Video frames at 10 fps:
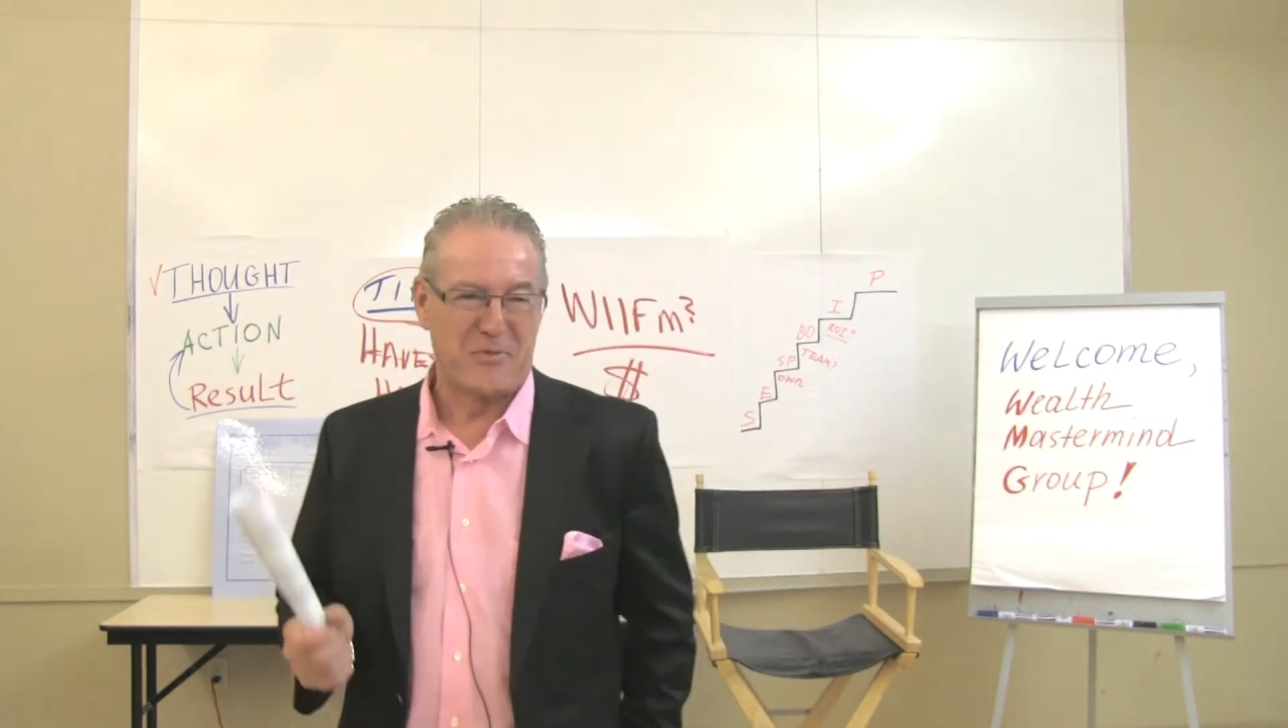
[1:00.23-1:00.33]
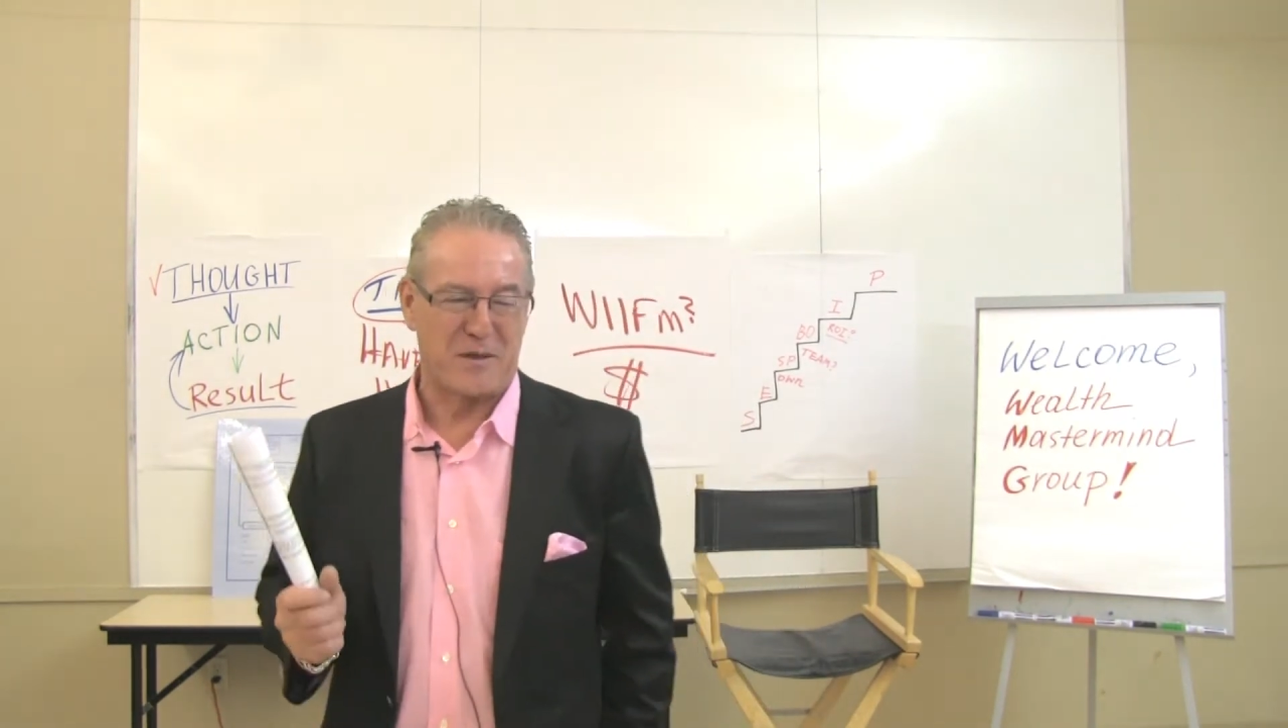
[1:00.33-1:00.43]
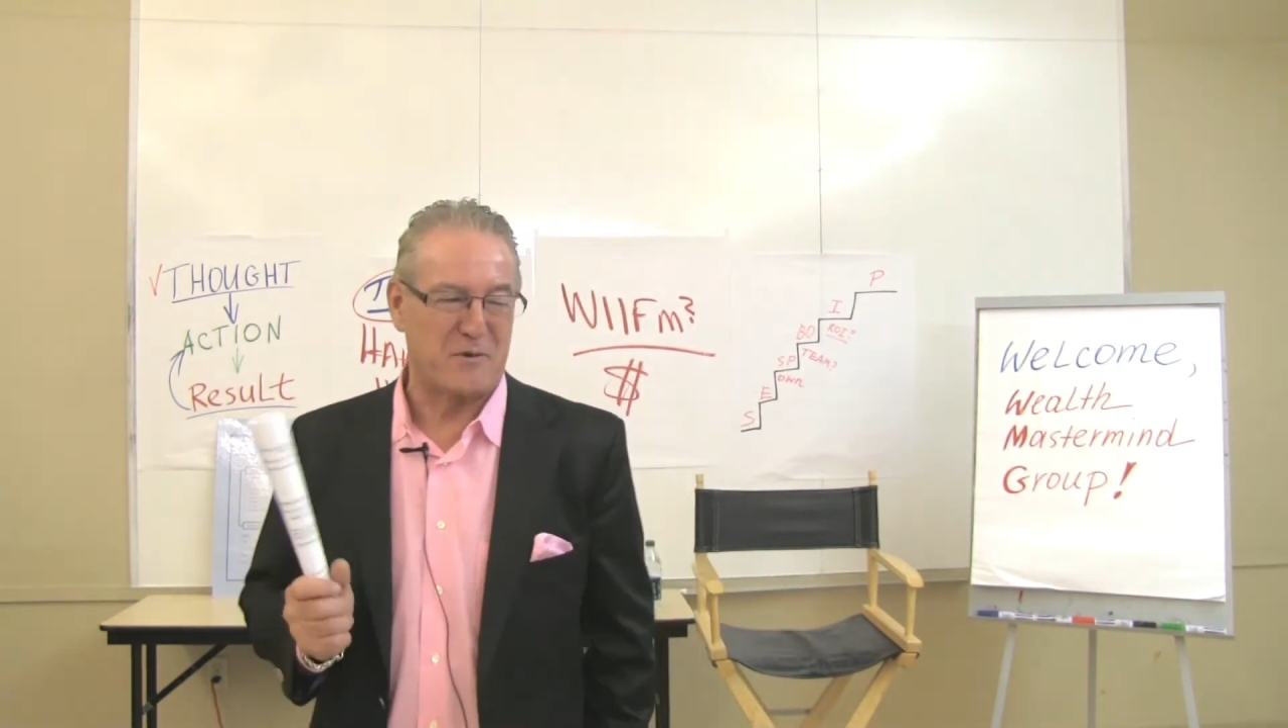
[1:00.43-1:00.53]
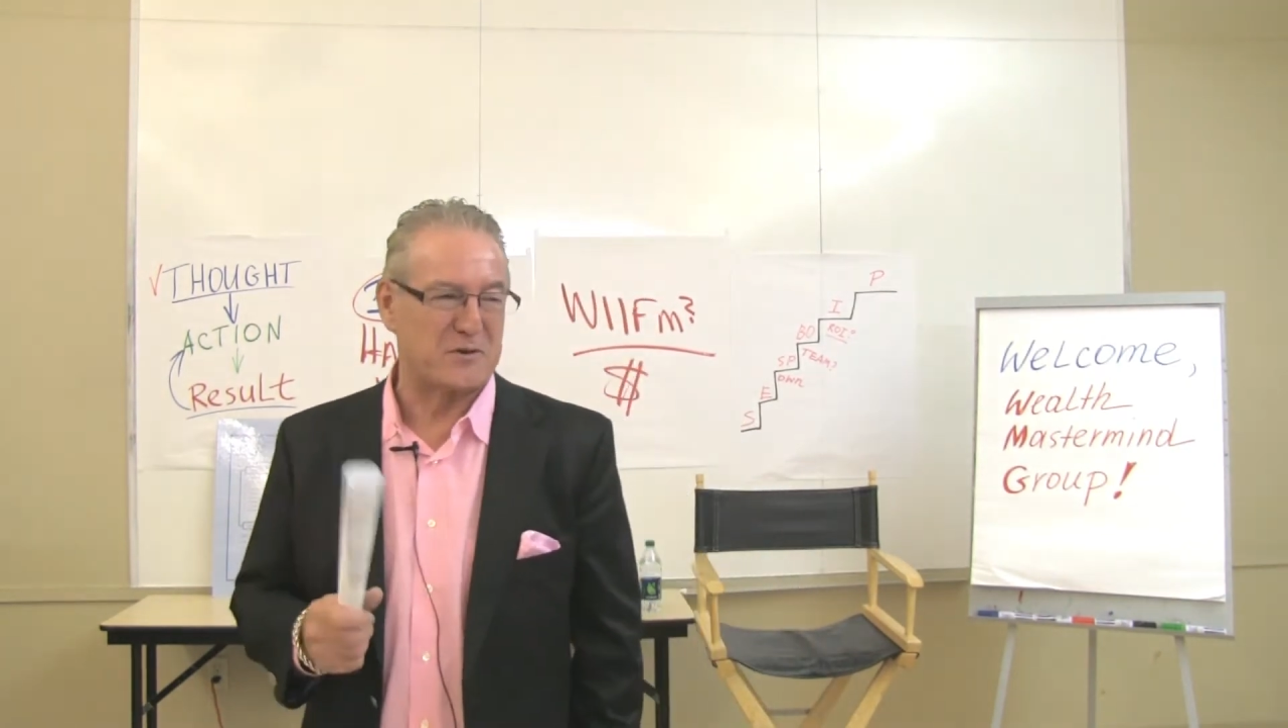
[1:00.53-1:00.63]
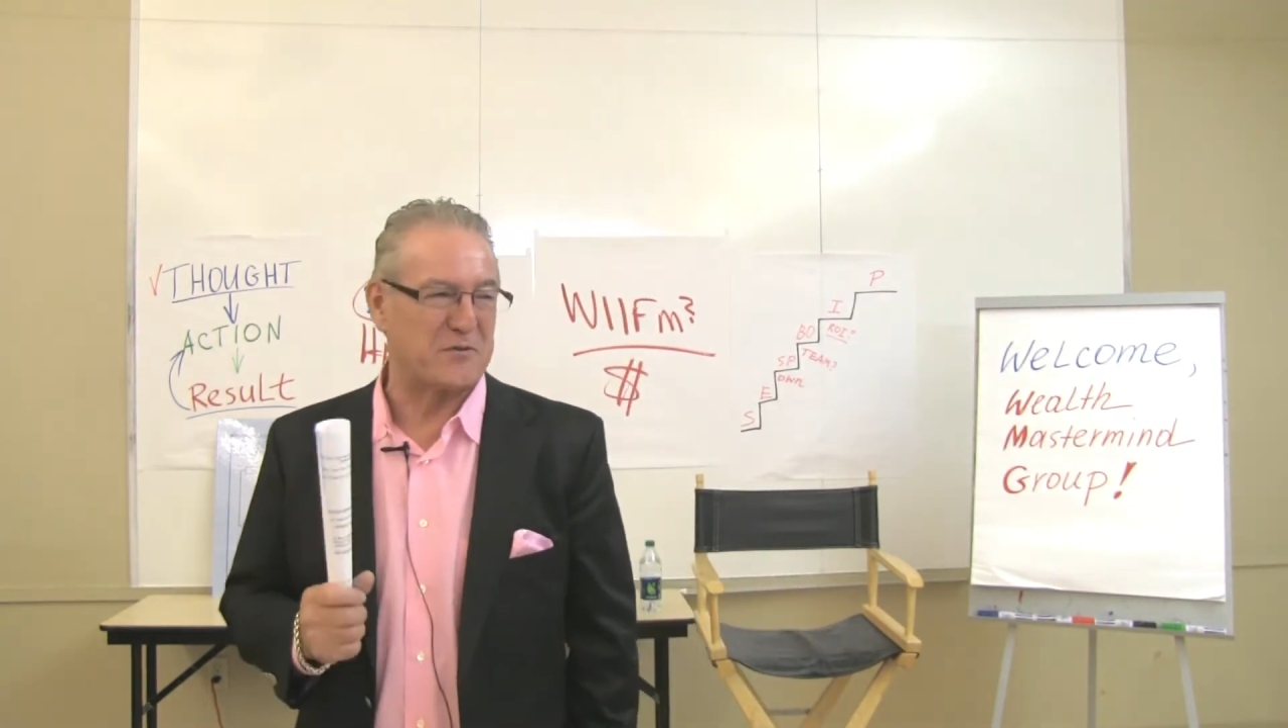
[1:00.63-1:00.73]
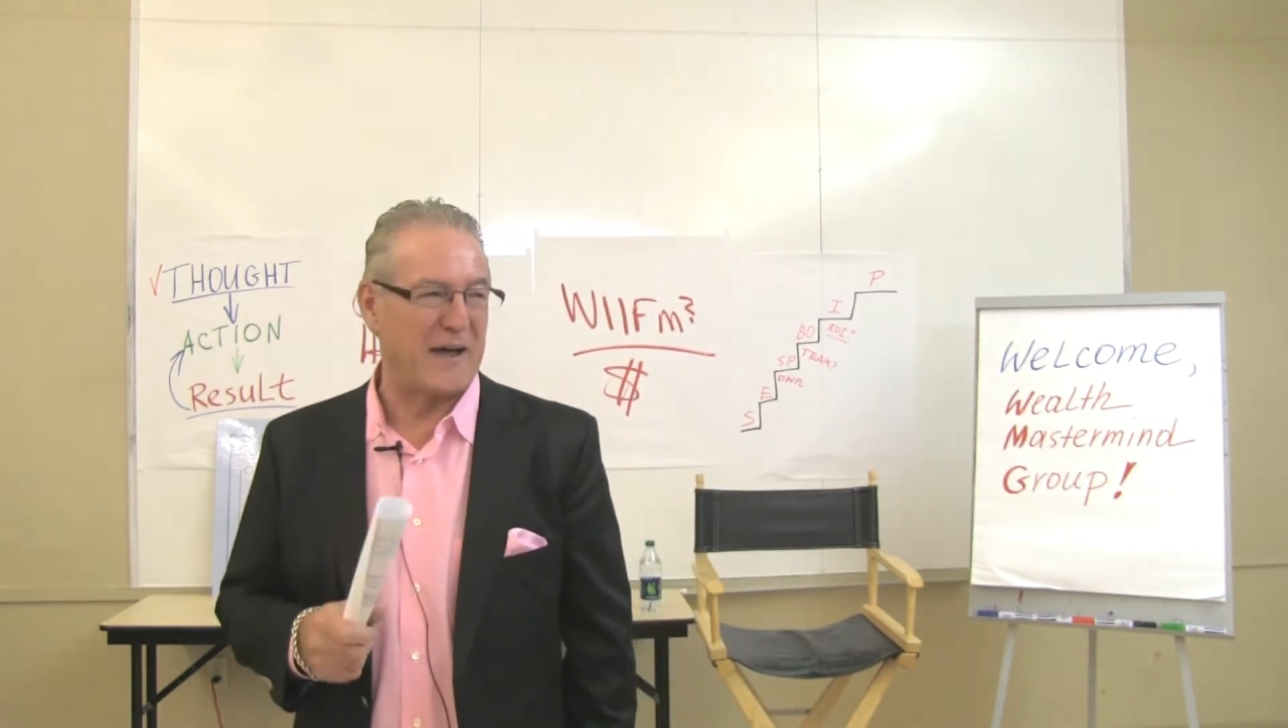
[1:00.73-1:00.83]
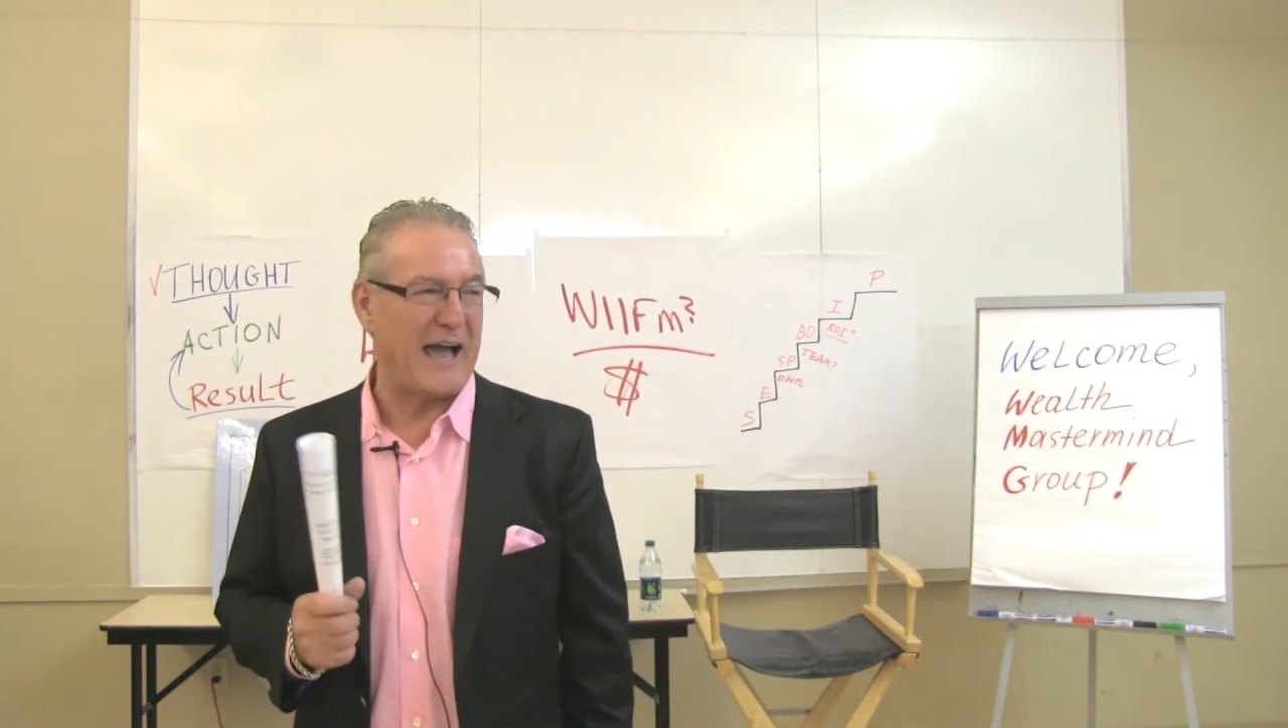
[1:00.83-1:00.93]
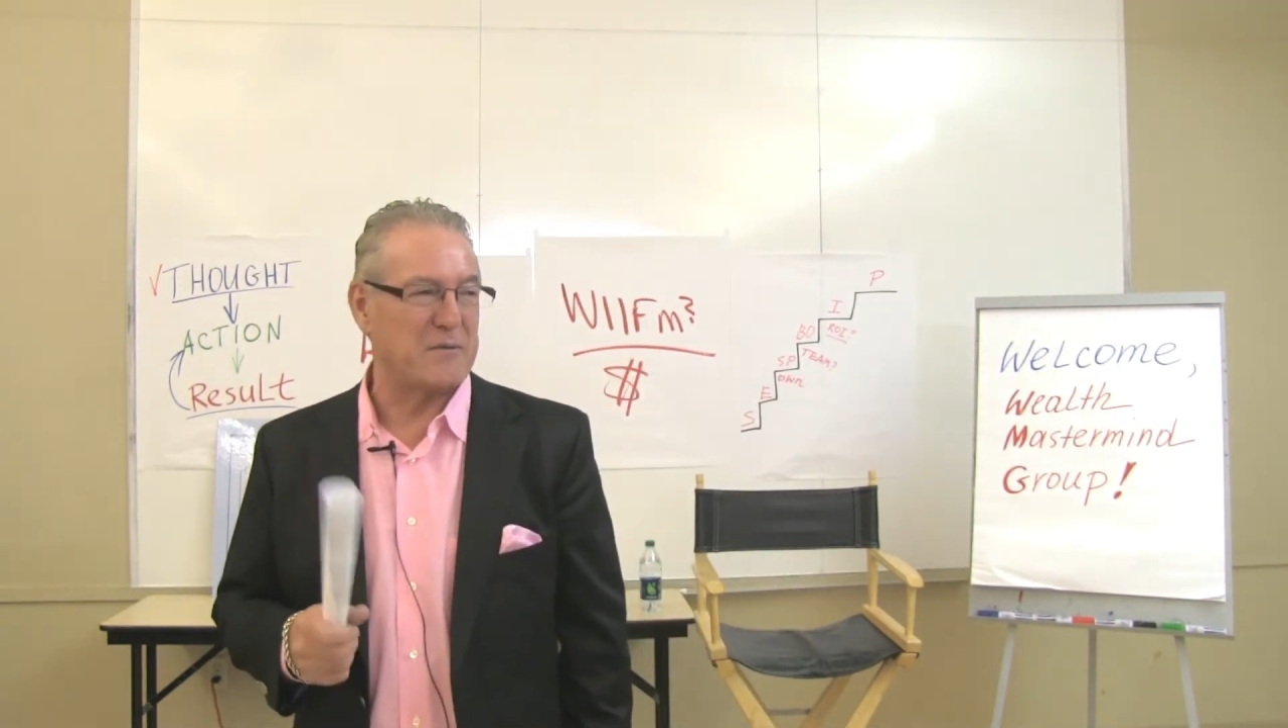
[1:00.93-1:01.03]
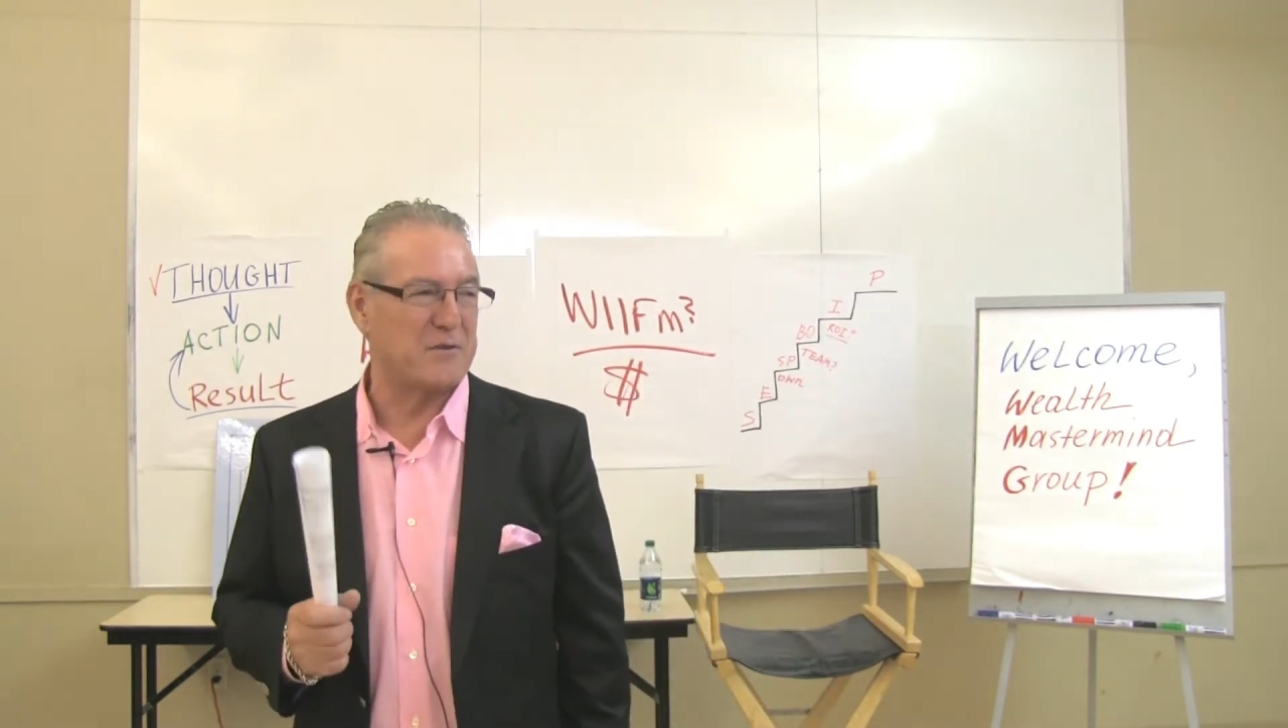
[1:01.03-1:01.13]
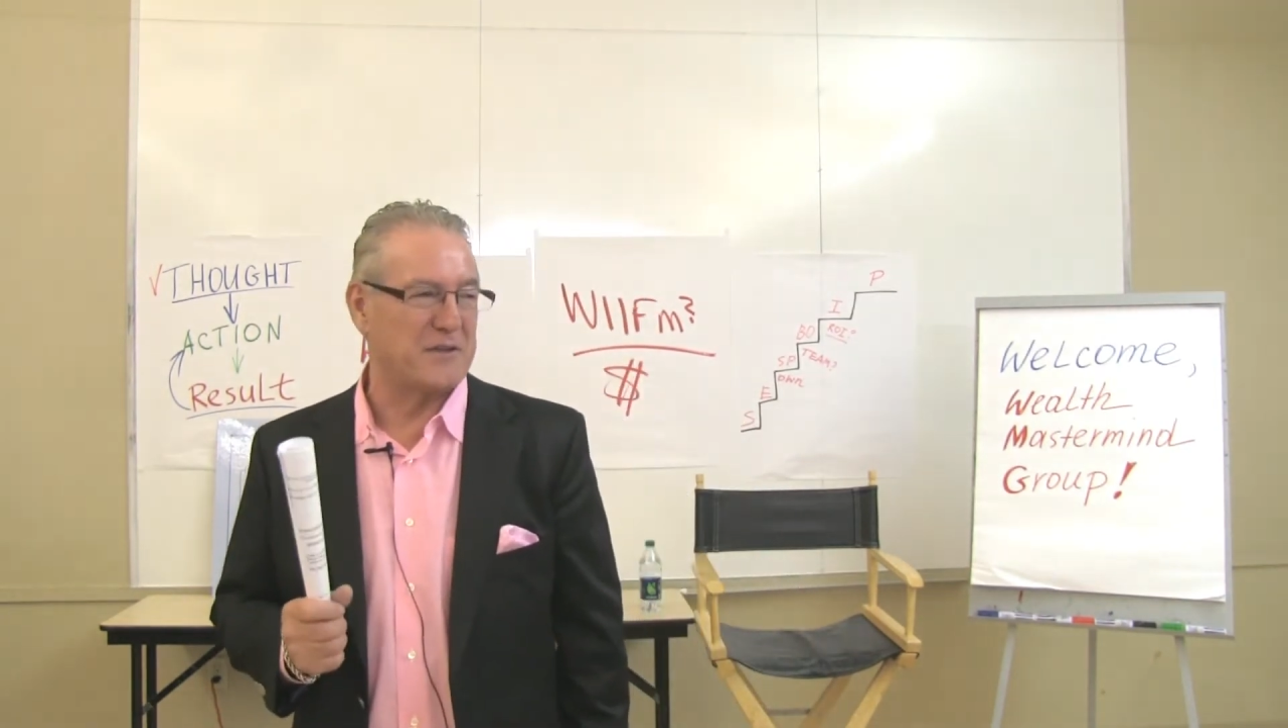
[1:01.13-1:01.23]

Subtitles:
The most valuable